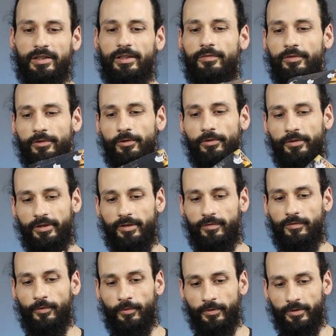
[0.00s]
If you're going
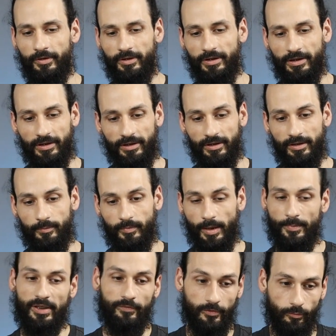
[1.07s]
for, I
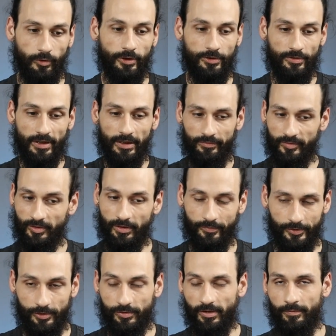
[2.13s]
mean, if you want to draft, then
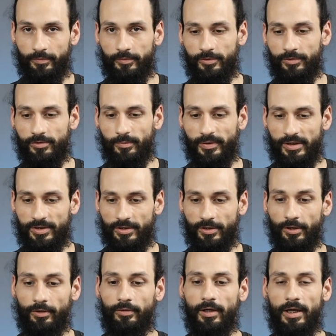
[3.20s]
obviously draft boosters is your place to
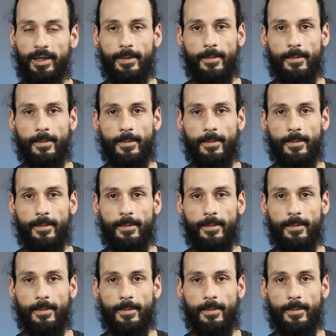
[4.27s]
go.